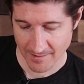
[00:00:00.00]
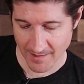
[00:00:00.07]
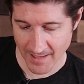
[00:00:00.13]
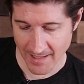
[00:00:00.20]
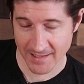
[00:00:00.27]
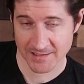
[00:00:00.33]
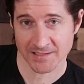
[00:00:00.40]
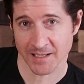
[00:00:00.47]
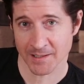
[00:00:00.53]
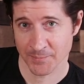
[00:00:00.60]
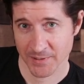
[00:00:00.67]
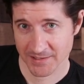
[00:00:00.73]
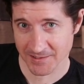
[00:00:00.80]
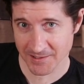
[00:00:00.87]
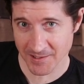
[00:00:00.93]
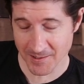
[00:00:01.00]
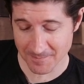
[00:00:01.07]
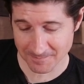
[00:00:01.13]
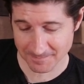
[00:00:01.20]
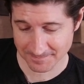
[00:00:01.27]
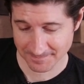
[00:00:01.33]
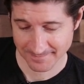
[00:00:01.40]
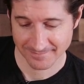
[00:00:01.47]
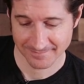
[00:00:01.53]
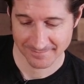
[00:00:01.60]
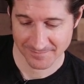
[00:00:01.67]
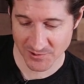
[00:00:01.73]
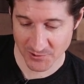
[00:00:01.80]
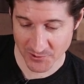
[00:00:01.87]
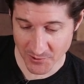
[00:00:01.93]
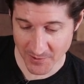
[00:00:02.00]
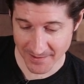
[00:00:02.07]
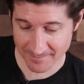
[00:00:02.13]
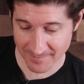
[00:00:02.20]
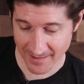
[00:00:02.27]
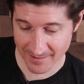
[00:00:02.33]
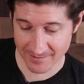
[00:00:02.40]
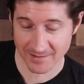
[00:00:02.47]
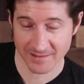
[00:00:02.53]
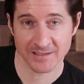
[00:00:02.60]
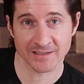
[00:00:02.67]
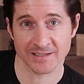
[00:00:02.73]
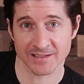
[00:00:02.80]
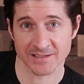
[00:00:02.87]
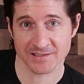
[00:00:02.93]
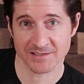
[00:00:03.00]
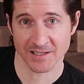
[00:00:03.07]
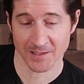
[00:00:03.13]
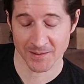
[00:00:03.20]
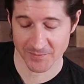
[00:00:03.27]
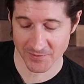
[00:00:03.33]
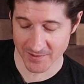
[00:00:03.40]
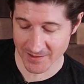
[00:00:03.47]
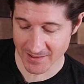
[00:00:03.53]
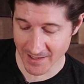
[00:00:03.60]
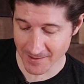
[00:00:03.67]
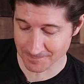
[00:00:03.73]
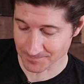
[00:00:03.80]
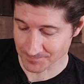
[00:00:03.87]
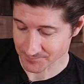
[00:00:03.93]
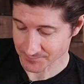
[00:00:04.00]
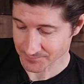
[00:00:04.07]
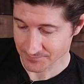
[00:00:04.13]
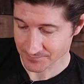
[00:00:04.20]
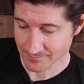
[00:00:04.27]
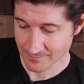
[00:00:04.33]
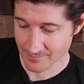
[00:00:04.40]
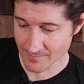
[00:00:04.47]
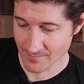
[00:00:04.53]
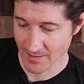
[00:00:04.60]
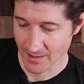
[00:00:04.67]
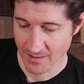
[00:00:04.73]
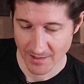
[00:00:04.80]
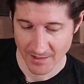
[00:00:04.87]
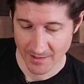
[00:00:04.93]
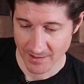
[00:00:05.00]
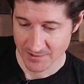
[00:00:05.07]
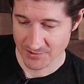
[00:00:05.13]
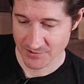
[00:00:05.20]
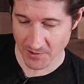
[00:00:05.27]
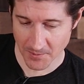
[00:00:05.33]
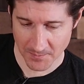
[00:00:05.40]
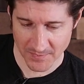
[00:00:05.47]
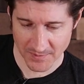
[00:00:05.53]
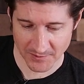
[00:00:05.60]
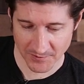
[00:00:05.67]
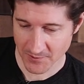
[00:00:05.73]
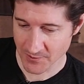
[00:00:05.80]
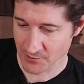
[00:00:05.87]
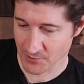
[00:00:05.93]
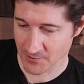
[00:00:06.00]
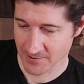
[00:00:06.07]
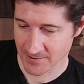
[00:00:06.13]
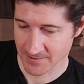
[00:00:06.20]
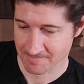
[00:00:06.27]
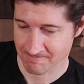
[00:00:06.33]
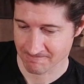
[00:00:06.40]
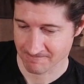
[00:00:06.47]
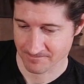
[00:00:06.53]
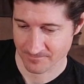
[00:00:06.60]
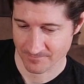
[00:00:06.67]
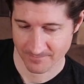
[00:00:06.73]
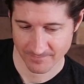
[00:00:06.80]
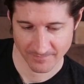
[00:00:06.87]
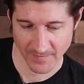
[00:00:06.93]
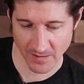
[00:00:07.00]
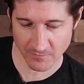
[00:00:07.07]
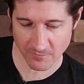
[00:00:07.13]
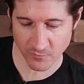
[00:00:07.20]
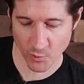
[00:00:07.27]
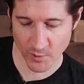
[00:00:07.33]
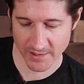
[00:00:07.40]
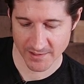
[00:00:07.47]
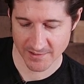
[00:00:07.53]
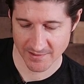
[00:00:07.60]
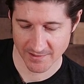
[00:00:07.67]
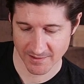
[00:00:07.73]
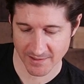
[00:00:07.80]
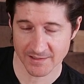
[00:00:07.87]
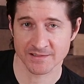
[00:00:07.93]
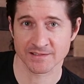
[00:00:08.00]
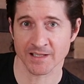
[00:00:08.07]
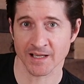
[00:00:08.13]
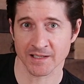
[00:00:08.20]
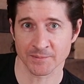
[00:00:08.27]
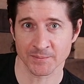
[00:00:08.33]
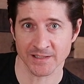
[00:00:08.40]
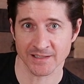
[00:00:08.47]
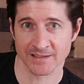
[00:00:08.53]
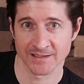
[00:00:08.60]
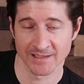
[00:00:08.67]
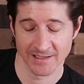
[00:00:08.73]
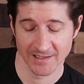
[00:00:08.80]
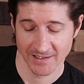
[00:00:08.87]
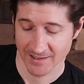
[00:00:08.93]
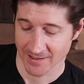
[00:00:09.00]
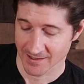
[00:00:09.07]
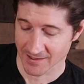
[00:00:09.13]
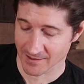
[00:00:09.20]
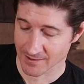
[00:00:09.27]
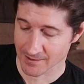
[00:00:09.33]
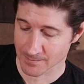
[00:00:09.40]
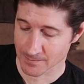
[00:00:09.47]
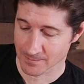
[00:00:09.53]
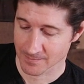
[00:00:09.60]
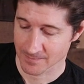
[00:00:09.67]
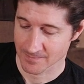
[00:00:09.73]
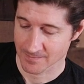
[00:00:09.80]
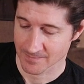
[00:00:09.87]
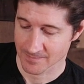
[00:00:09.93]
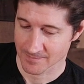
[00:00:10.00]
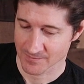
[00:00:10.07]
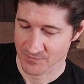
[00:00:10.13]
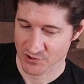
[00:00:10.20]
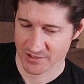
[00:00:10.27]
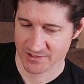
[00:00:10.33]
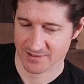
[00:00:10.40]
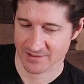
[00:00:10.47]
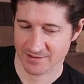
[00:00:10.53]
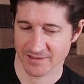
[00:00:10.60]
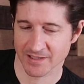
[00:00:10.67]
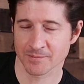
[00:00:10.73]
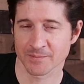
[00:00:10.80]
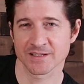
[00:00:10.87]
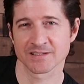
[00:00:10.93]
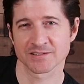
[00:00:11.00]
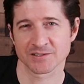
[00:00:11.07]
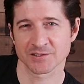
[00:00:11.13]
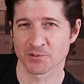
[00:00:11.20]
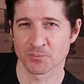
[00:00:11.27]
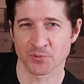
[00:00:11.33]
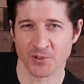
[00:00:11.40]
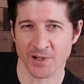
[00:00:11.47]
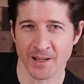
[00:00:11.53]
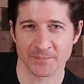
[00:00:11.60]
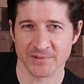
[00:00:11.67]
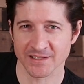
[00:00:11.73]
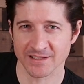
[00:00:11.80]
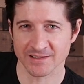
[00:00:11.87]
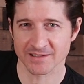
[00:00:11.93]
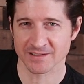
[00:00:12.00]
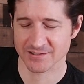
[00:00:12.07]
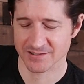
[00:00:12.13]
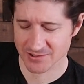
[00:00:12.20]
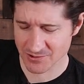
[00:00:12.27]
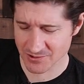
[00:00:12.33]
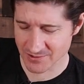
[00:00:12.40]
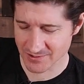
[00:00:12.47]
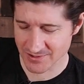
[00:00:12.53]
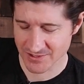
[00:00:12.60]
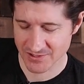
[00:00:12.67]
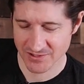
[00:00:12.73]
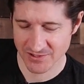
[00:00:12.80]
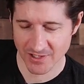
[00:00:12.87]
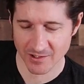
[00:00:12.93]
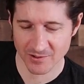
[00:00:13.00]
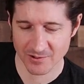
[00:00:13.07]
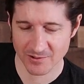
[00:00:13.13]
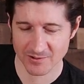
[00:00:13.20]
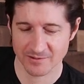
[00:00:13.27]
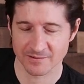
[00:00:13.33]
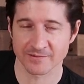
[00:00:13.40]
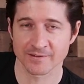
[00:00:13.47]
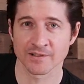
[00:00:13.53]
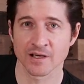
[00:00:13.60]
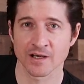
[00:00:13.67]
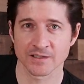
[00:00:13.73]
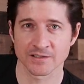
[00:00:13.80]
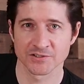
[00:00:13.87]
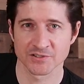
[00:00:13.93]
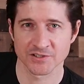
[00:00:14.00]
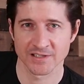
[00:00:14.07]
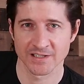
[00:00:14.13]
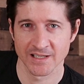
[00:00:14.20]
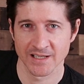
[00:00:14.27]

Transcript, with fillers: as I picked it up to do it and get things set up for the day, some little voice inside me um, just gave me this little prompting, this little subtle nudge